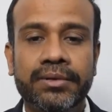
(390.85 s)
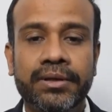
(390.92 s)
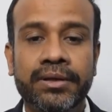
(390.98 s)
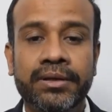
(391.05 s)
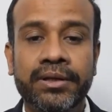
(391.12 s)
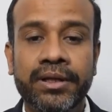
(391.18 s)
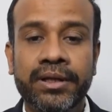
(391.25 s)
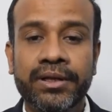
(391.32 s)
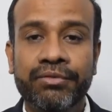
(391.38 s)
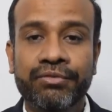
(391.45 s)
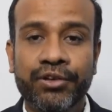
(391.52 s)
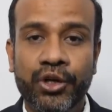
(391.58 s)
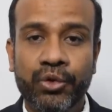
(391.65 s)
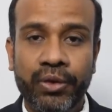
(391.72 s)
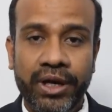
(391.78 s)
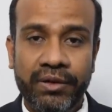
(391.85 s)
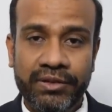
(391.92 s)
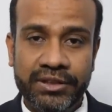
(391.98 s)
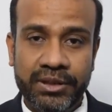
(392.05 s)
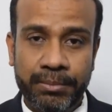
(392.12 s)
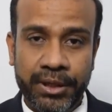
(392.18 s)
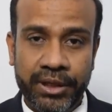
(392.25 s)
the footwear
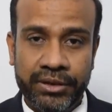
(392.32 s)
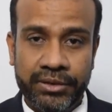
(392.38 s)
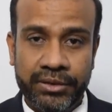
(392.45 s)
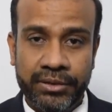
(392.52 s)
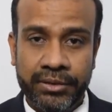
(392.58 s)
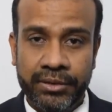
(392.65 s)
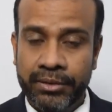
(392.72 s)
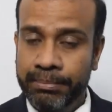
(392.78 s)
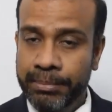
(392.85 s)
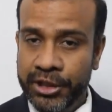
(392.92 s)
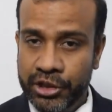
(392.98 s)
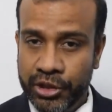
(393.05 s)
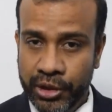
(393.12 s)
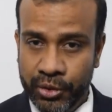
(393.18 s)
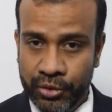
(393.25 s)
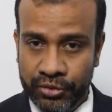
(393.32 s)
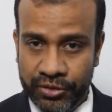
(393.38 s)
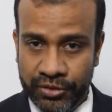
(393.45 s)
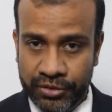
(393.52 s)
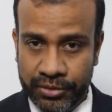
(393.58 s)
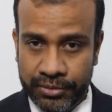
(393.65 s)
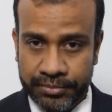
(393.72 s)
which the patient
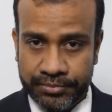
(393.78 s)
uses.